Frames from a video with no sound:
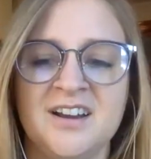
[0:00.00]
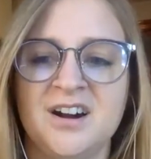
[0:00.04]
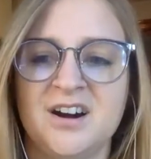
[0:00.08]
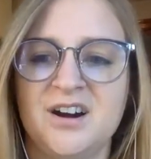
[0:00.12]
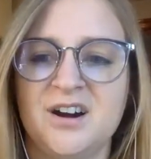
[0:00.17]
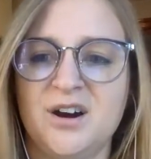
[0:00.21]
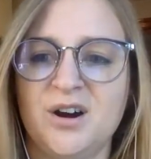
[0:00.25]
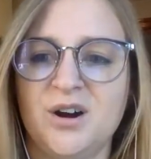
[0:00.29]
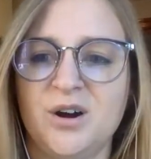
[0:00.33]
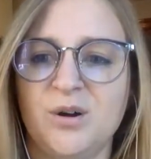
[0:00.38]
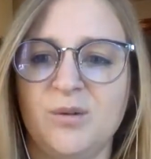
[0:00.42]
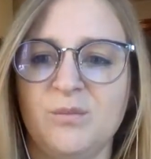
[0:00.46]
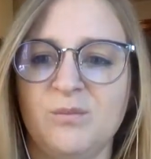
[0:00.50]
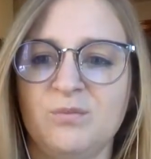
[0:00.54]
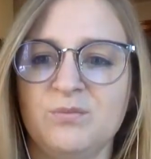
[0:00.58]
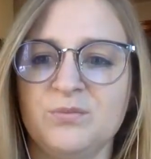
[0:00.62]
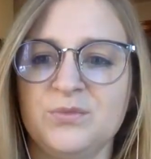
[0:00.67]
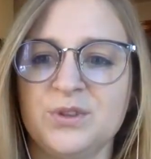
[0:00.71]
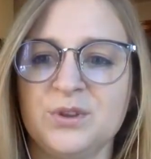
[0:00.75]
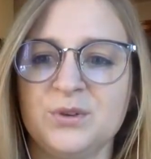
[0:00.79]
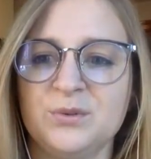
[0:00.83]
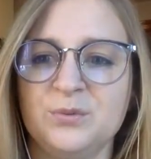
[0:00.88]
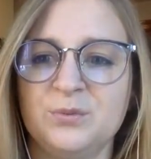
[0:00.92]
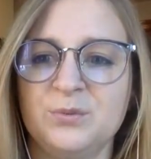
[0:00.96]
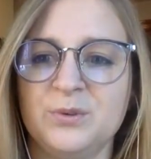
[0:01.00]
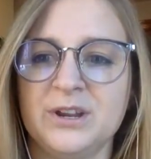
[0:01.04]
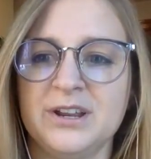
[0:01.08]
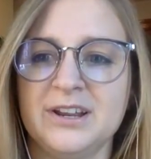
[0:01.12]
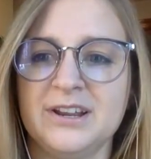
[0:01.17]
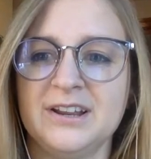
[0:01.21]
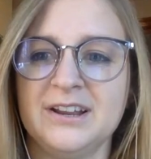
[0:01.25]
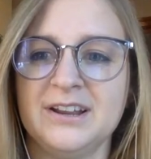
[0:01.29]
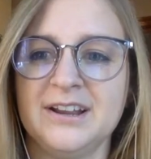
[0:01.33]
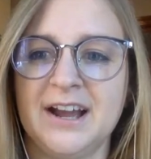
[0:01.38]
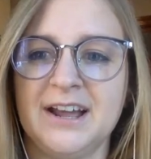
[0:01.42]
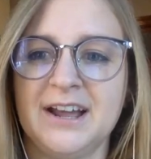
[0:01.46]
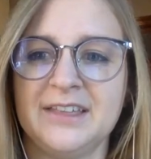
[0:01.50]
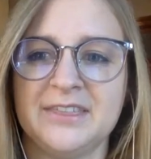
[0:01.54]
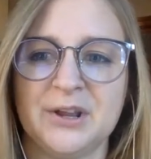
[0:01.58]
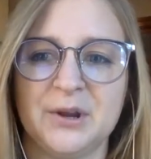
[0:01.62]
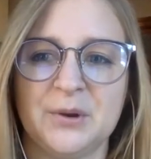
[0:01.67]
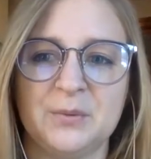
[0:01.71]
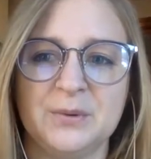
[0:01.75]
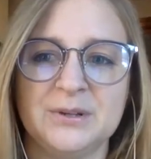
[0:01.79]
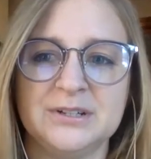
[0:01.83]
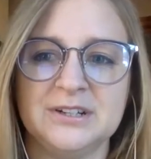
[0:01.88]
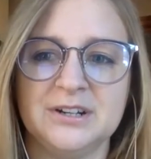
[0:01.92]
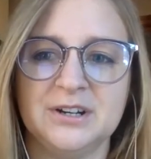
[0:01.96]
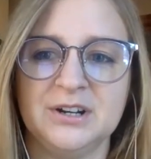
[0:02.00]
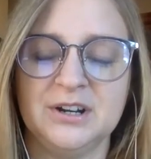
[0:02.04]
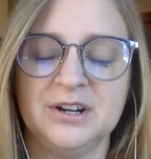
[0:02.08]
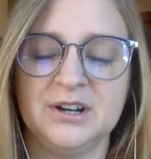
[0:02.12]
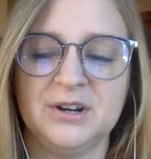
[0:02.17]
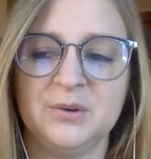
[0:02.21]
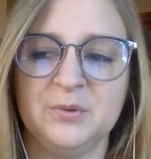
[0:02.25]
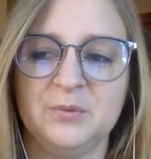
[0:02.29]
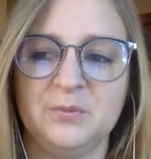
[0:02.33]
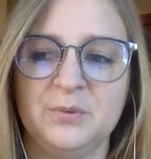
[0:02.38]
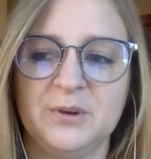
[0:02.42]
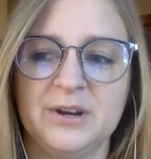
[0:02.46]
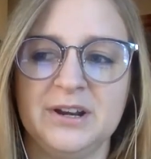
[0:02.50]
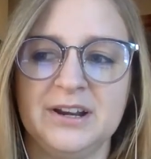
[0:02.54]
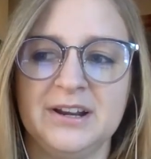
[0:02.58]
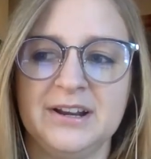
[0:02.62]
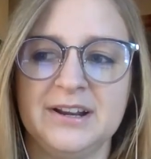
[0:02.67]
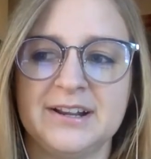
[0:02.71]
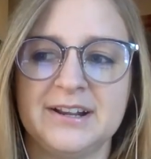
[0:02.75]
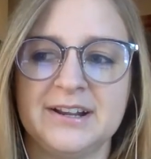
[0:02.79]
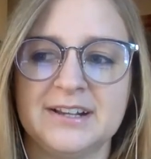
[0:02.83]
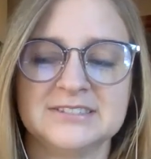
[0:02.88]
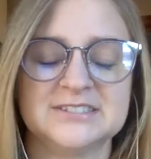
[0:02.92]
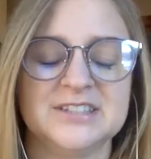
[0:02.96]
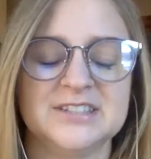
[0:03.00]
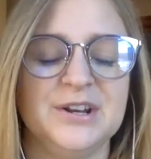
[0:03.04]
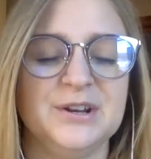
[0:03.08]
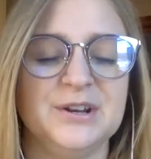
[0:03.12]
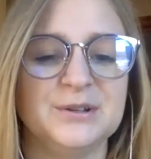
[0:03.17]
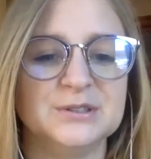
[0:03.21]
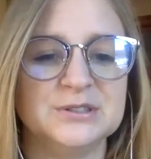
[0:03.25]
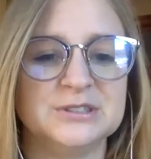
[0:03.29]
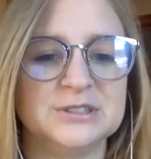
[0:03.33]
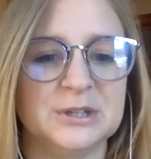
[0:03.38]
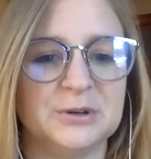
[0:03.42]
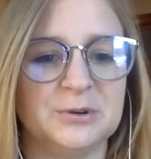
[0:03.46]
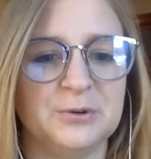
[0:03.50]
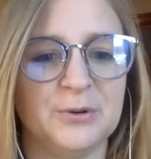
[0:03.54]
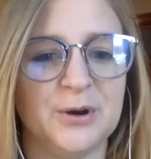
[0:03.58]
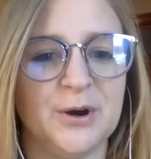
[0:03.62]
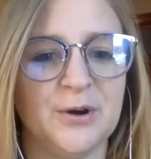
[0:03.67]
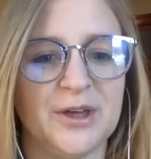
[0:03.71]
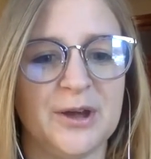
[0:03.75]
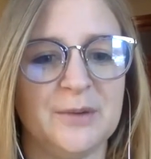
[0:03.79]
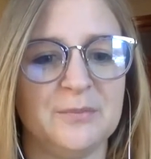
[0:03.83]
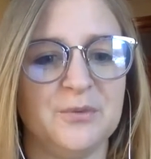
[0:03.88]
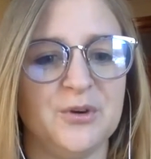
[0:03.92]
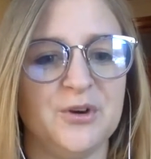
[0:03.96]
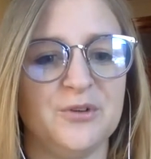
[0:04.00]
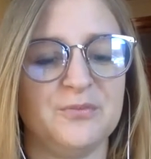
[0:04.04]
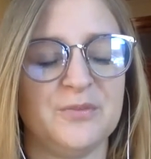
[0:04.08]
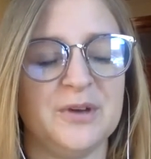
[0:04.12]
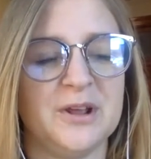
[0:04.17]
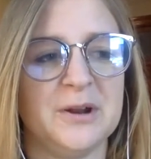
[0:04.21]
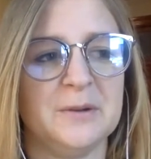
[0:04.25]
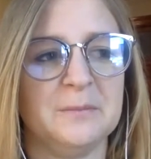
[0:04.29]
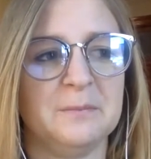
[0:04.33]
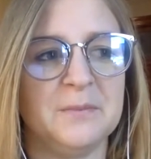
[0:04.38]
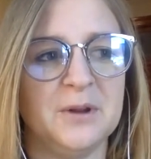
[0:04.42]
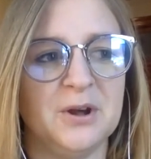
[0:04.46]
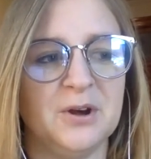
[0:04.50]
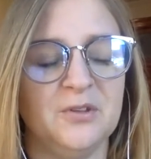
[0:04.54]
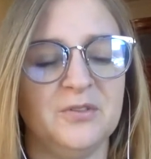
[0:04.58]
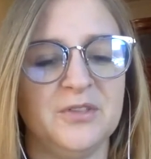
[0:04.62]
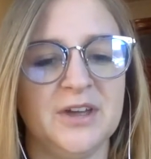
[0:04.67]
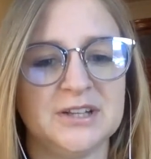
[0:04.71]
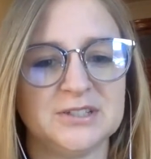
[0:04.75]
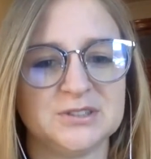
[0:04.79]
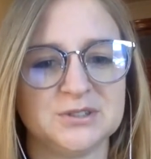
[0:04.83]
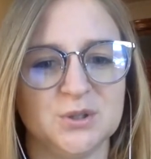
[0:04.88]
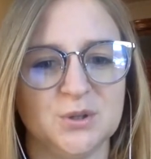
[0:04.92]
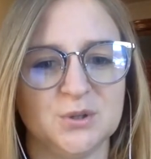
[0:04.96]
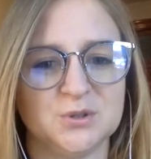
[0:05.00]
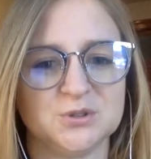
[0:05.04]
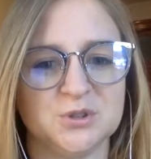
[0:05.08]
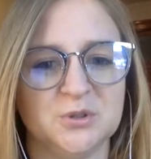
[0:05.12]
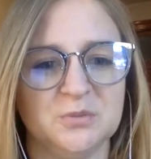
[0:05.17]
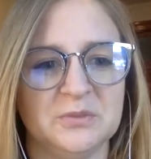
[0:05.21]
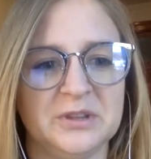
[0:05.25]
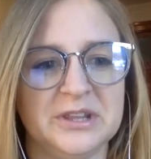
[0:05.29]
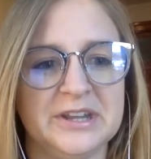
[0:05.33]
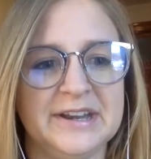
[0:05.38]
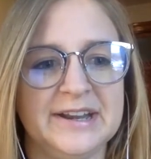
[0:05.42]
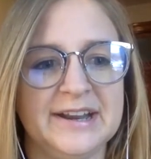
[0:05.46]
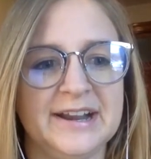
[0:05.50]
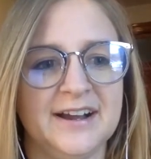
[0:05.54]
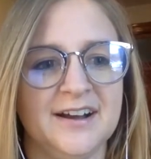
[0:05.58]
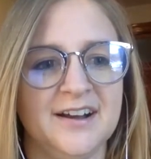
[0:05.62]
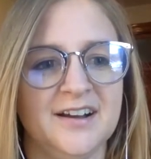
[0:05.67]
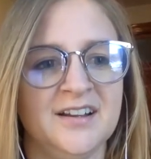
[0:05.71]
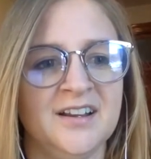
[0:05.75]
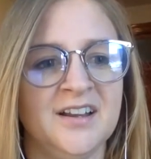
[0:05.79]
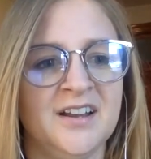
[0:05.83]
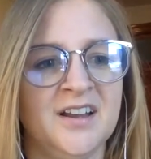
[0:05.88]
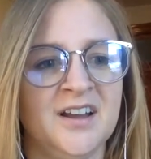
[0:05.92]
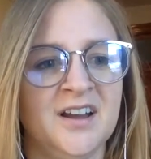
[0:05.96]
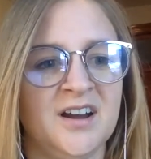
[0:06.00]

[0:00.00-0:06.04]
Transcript: I think we continued to grow that movement and build that social media